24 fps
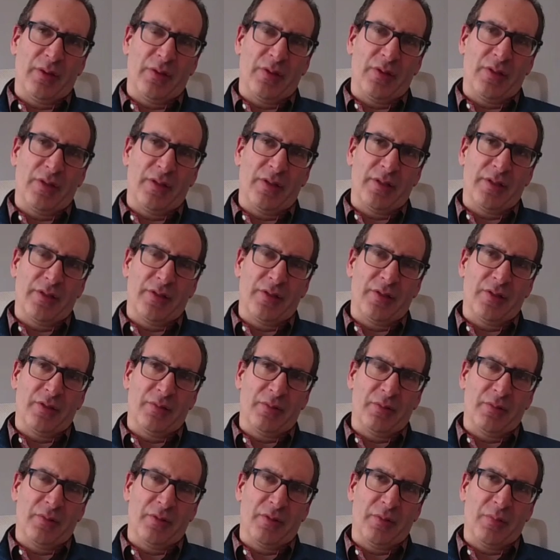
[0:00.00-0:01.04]
utilities
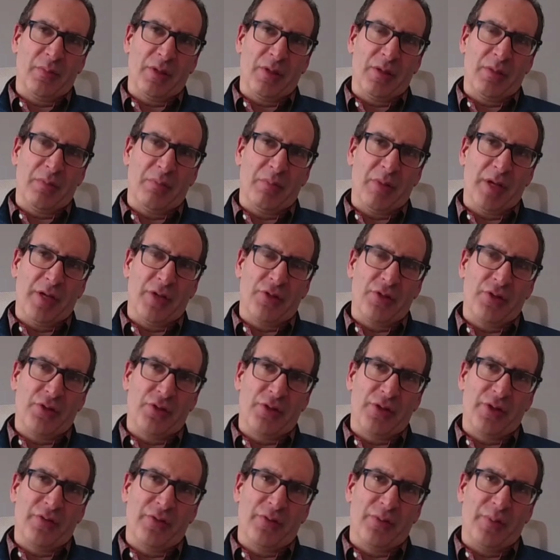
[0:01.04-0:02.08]
can be a major
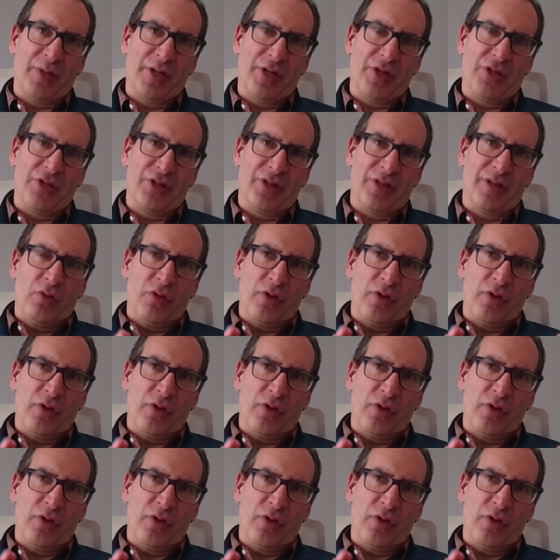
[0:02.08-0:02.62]
transformation.